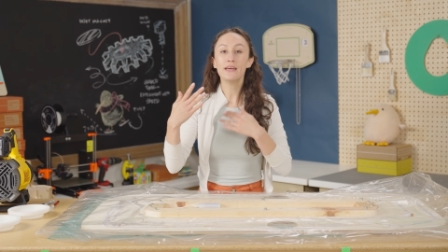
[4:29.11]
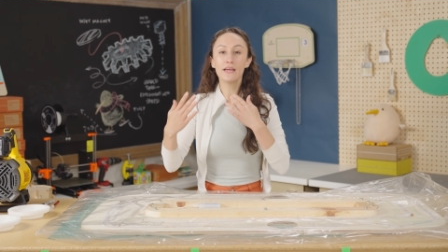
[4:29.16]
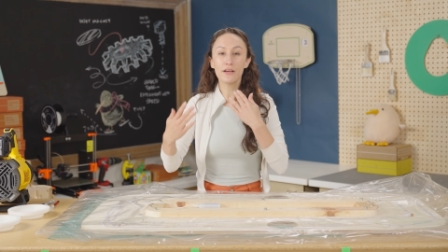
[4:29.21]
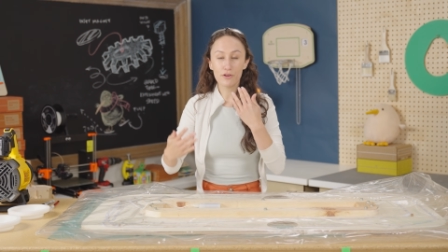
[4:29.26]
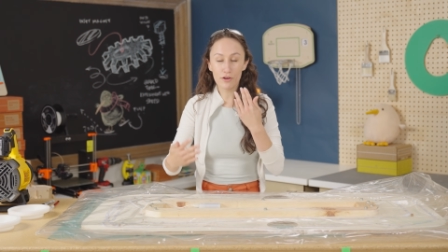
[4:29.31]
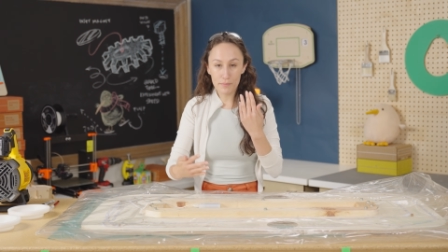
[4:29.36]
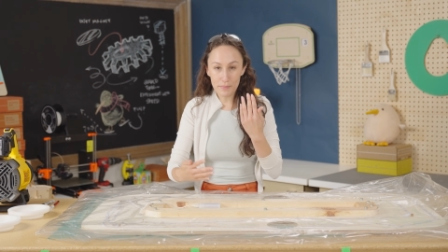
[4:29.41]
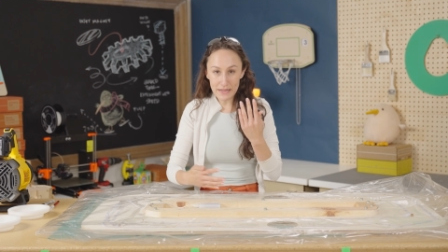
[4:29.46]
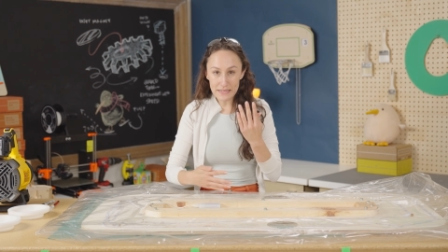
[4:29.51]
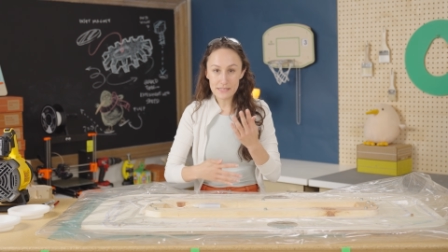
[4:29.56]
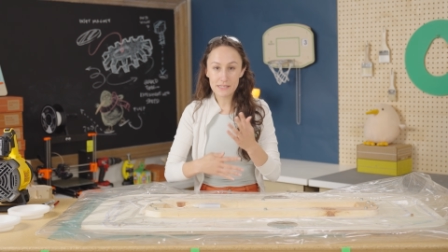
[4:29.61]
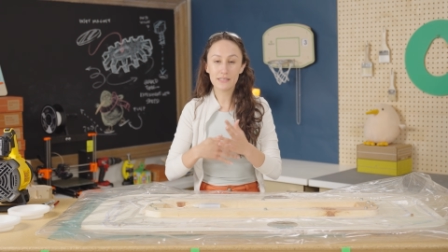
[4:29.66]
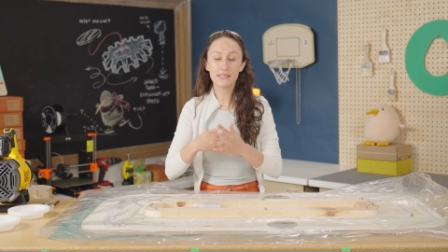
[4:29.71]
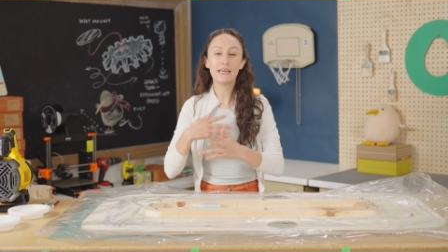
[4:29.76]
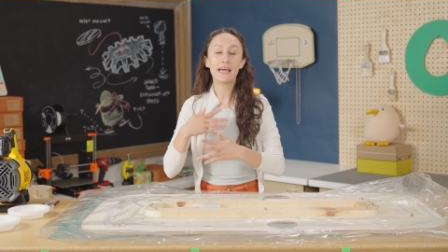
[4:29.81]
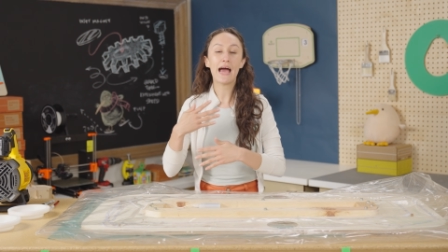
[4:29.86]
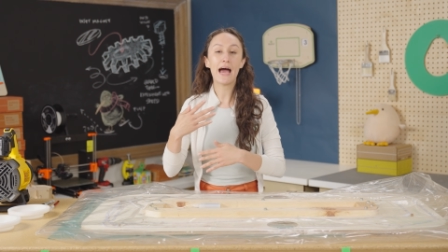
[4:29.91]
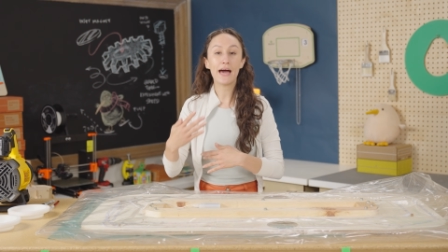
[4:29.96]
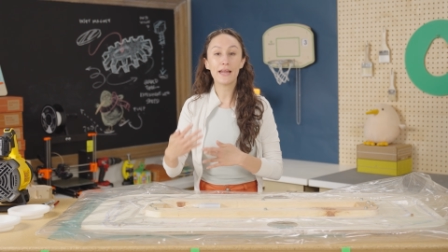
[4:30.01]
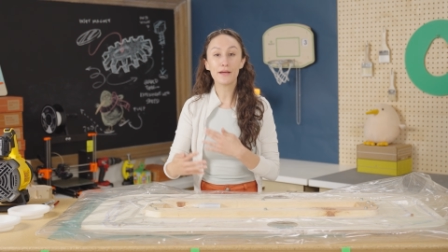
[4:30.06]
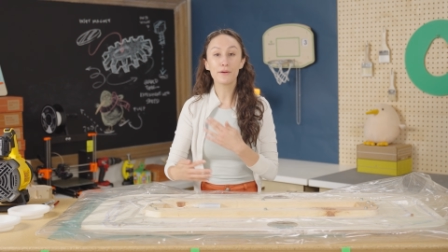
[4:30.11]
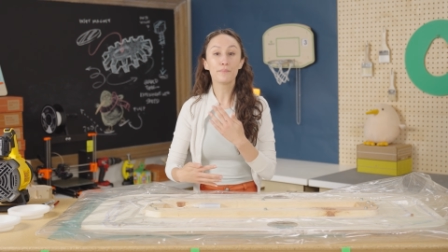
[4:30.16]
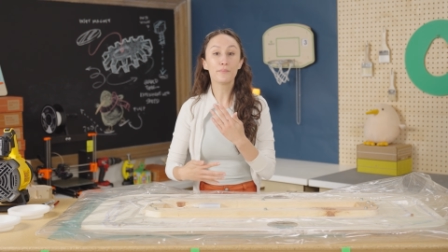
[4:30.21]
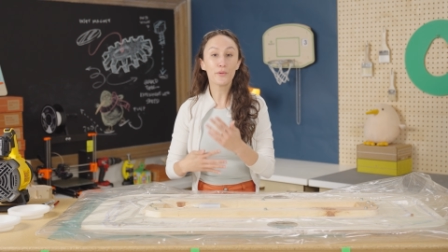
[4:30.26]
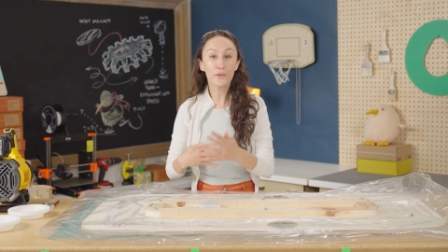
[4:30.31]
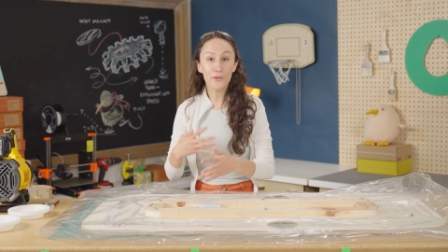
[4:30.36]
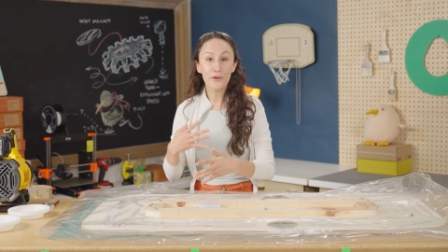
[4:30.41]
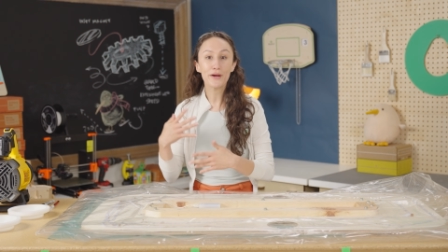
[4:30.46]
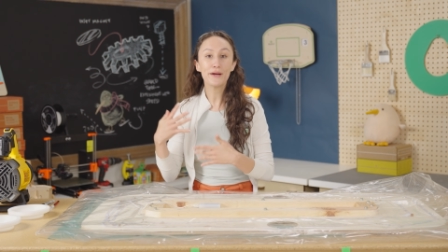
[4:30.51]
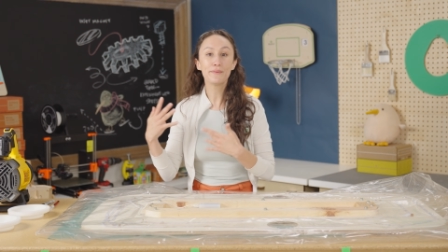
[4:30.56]
incrementally adding
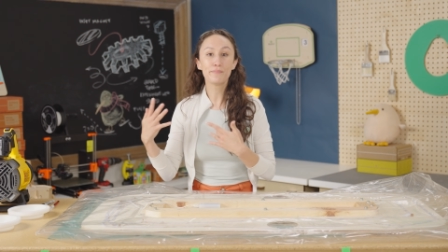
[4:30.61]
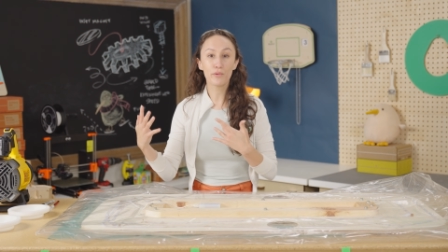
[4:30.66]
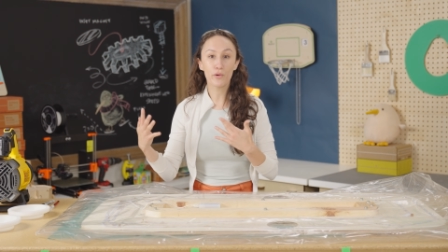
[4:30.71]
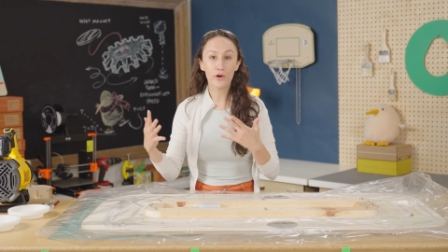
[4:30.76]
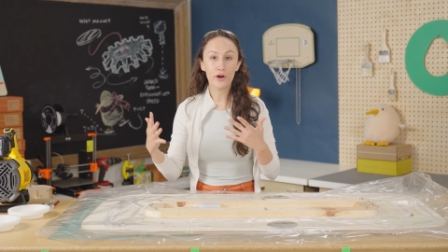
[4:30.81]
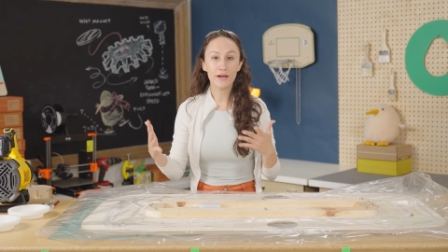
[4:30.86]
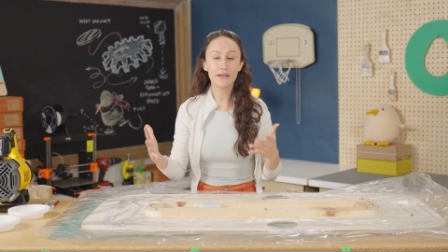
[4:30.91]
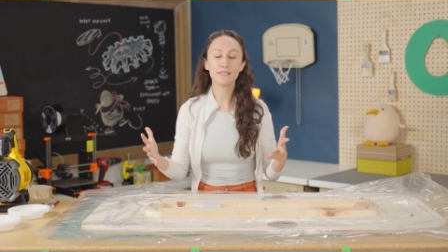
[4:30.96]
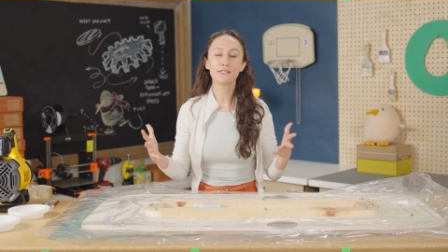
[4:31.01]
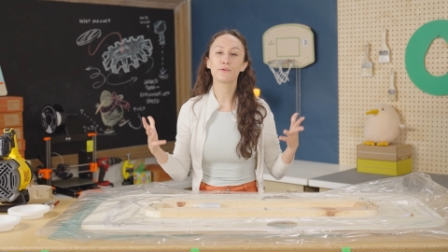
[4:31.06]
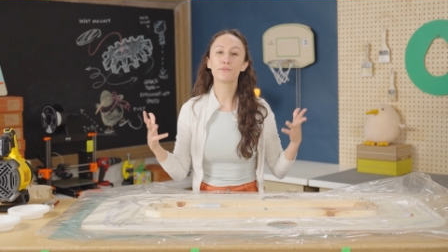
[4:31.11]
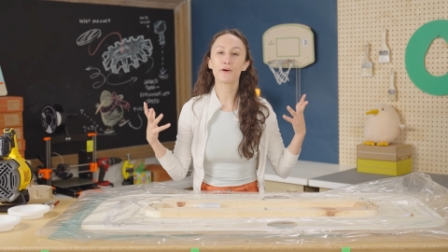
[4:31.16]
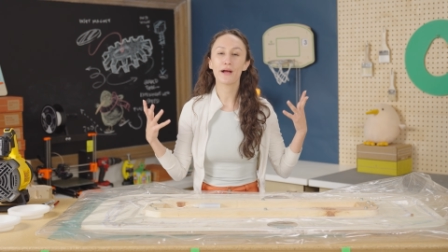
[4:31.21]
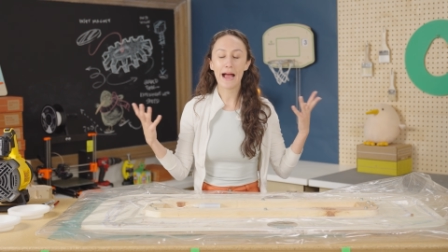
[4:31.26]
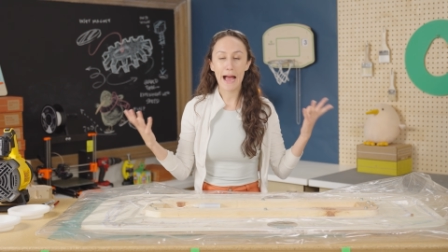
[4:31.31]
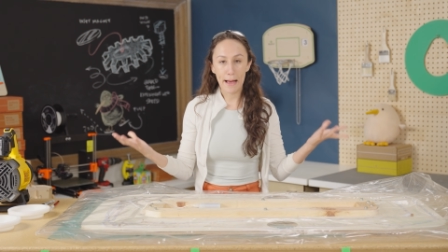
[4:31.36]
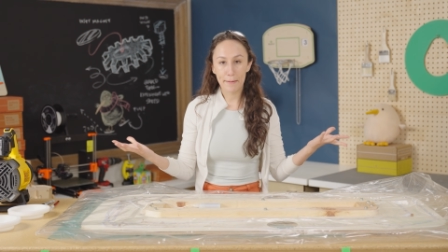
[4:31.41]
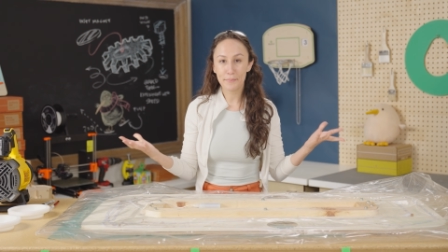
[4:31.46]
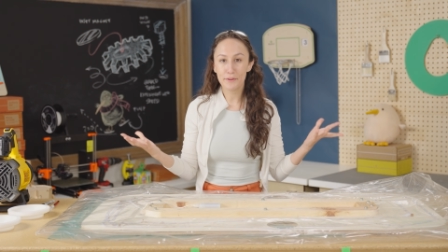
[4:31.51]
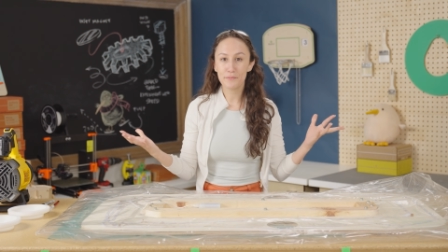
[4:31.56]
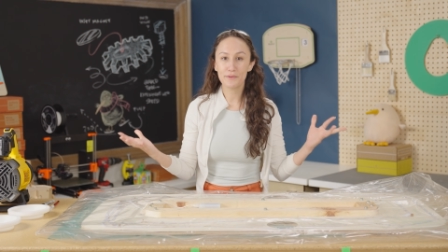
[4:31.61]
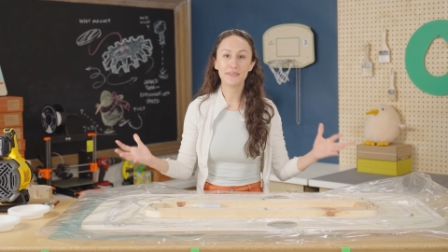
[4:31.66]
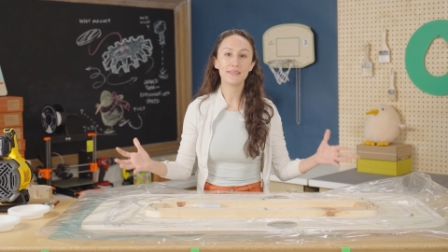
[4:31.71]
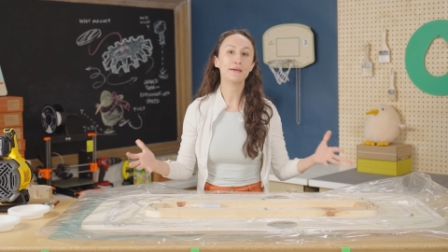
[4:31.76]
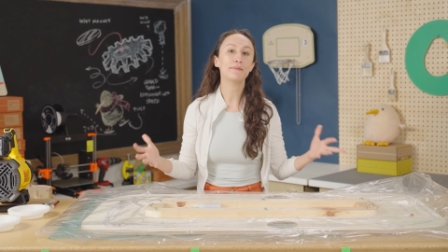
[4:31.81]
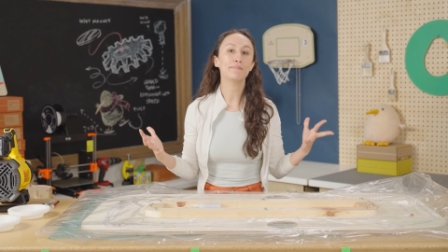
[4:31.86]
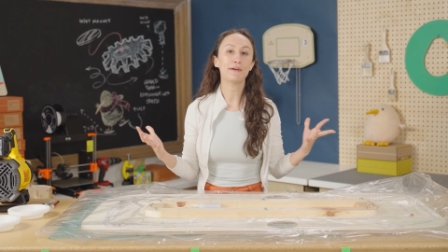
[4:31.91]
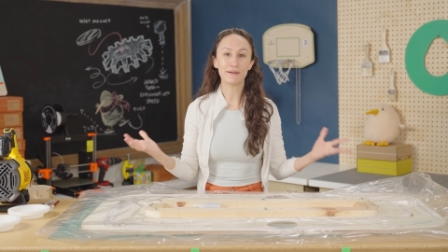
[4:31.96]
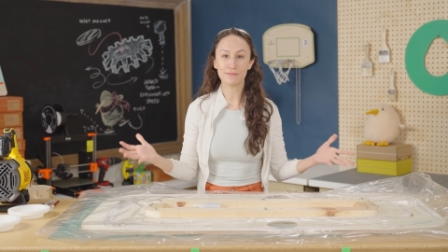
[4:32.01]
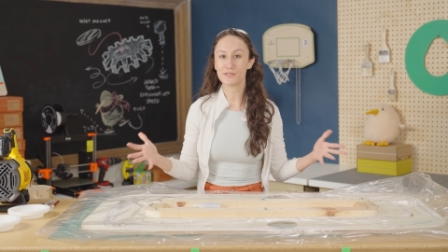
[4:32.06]
more and more until we're happy with
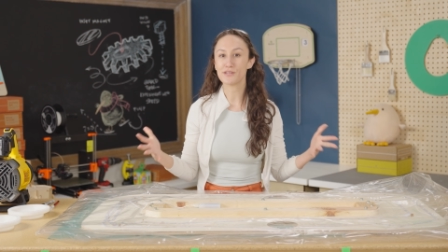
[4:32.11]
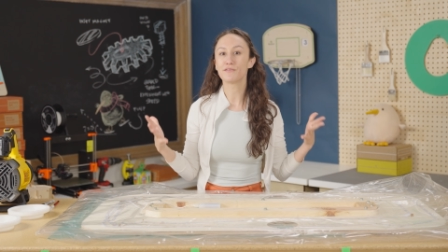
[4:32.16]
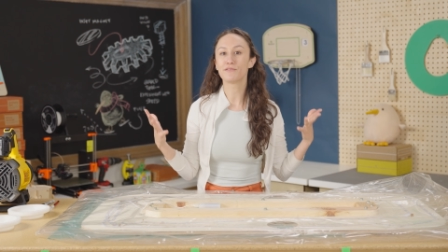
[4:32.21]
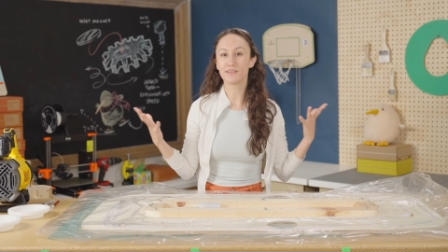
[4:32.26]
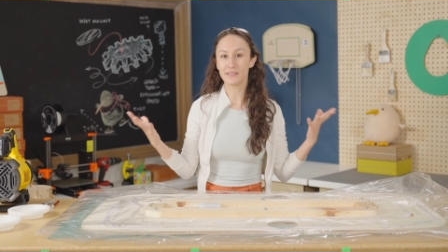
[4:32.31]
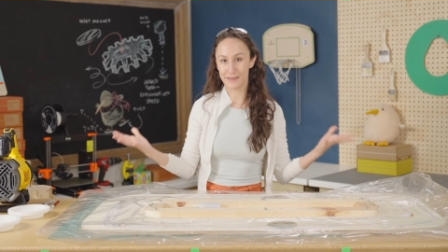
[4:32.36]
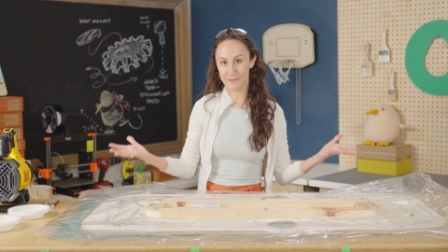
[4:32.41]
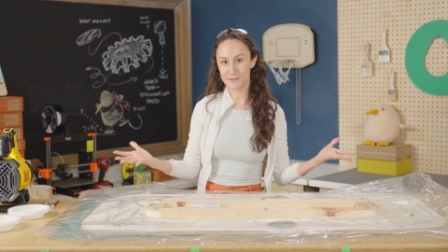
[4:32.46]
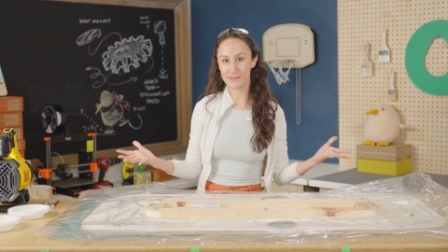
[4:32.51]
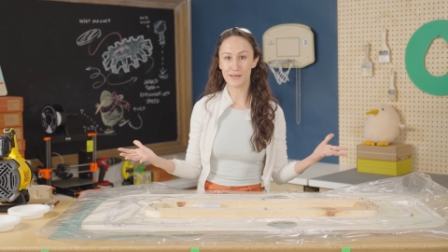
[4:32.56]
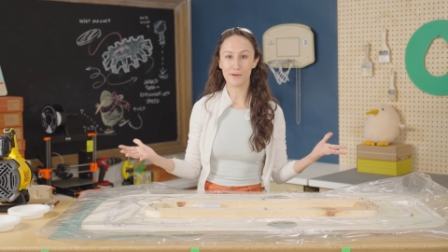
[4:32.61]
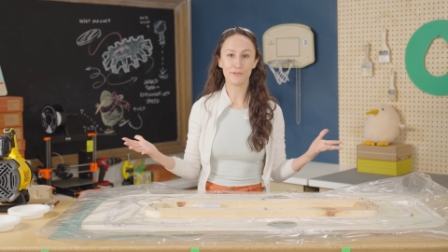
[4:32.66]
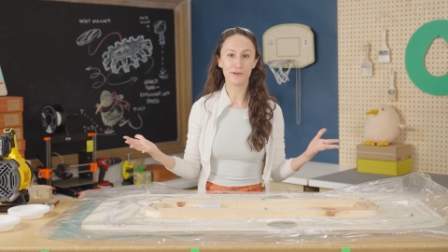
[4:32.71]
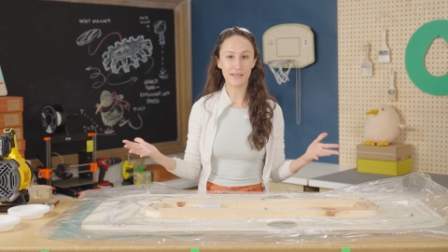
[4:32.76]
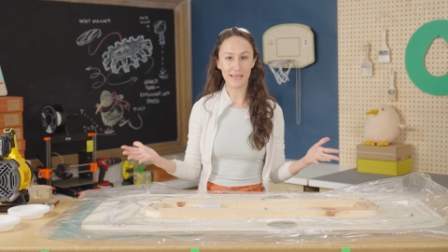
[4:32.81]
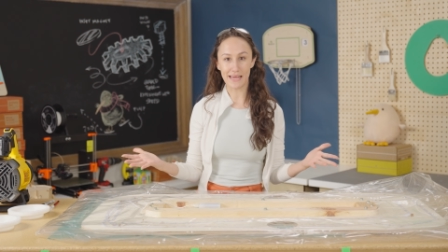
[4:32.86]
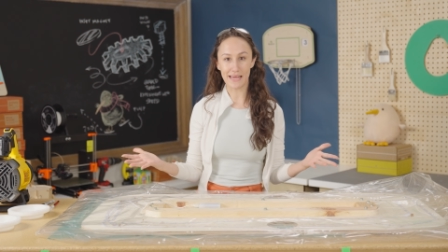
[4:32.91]
the amount of lift that we're